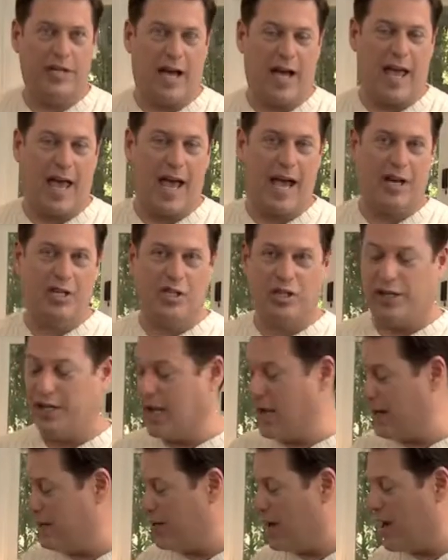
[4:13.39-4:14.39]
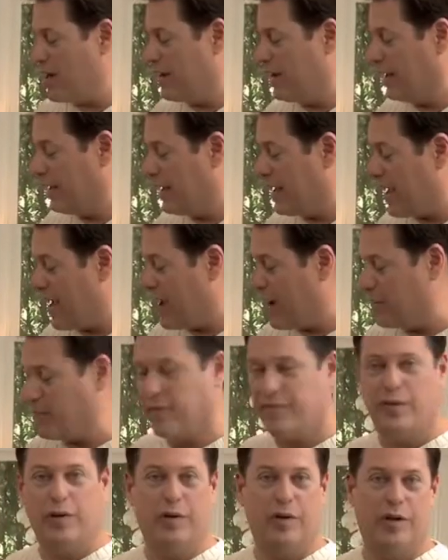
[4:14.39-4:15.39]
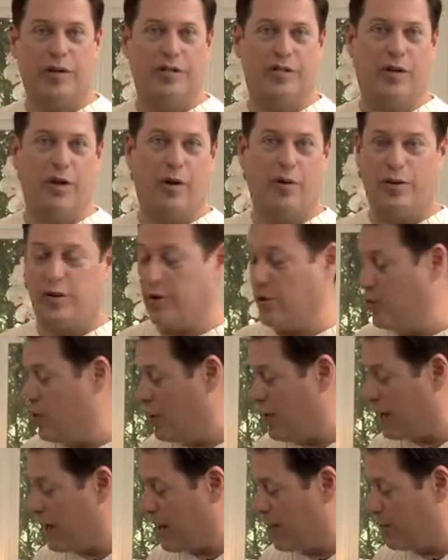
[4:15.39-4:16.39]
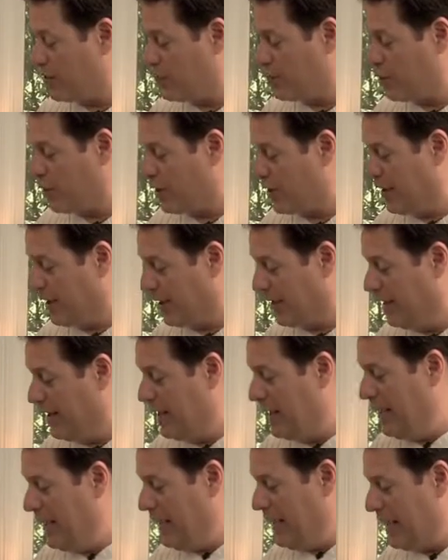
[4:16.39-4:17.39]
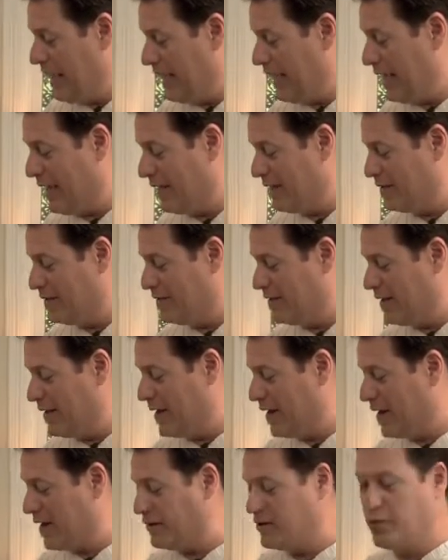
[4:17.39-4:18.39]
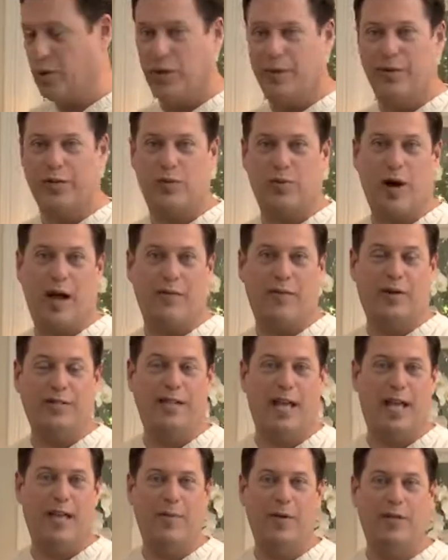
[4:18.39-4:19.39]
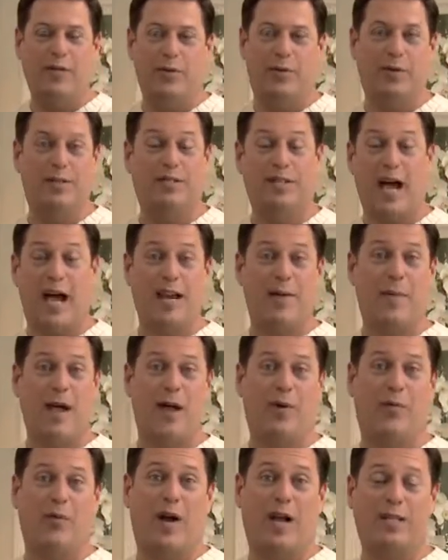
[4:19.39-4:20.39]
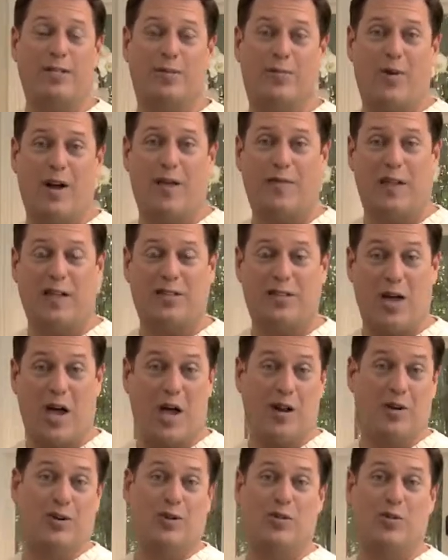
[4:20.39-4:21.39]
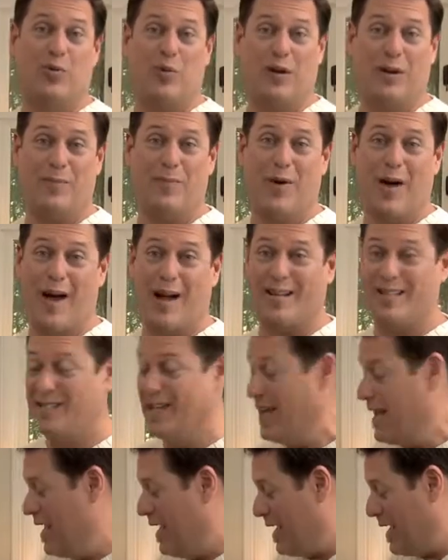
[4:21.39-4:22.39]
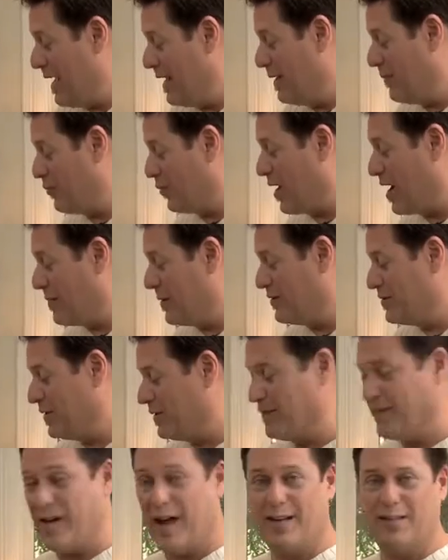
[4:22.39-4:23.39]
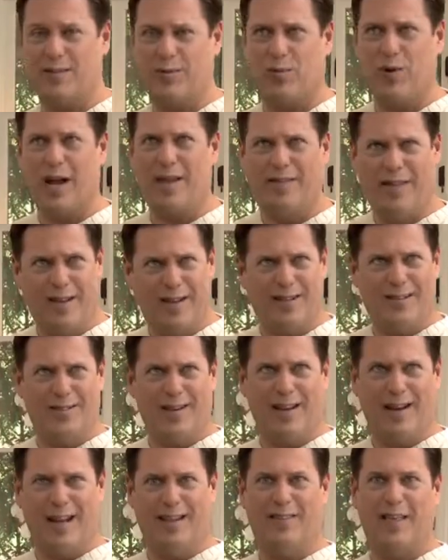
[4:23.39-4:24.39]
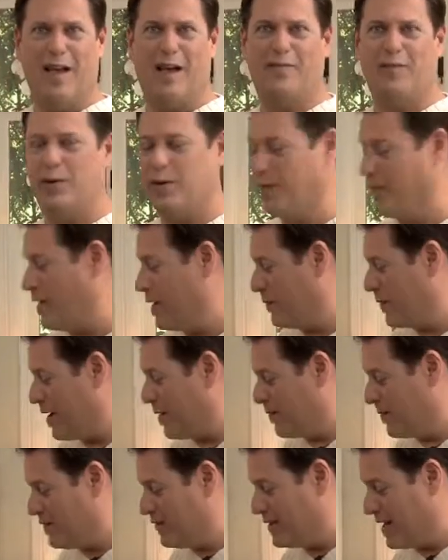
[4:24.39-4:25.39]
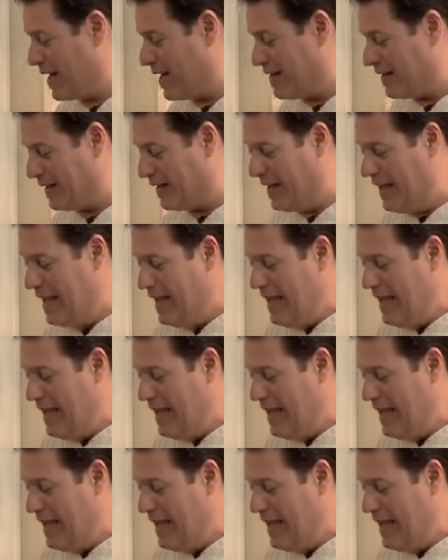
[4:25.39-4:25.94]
I actually had gotten into cab a few years ago in New York. I was working and told the driver, take me to a dynamite restaurant that's under 20 bucks. And he brought me to the Viceroy. I think it's on 8th Avenue if I'm not mistaken.